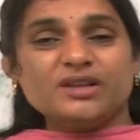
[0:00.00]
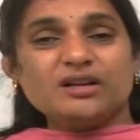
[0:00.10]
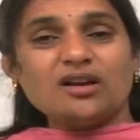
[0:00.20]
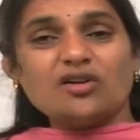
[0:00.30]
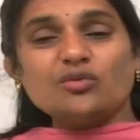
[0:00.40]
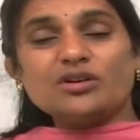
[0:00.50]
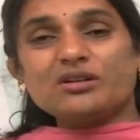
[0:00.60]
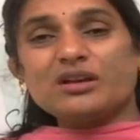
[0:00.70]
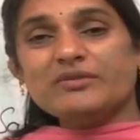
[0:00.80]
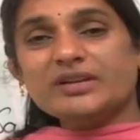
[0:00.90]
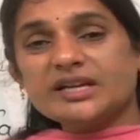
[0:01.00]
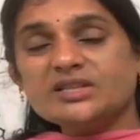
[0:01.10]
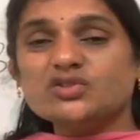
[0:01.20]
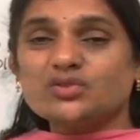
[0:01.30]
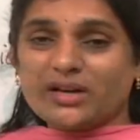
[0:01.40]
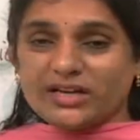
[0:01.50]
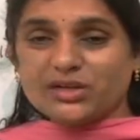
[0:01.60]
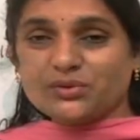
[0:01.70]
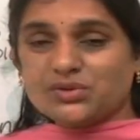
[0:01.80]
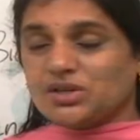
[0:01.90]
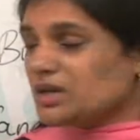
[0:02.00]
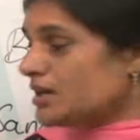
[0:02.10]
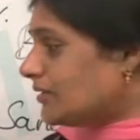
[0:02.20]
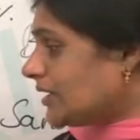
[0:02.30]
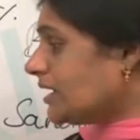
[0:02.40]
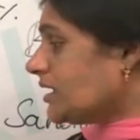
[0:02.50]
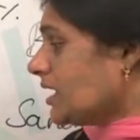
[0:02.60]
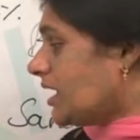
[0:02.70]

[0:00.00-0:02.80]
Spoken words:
The groundwater level gets reduced, right?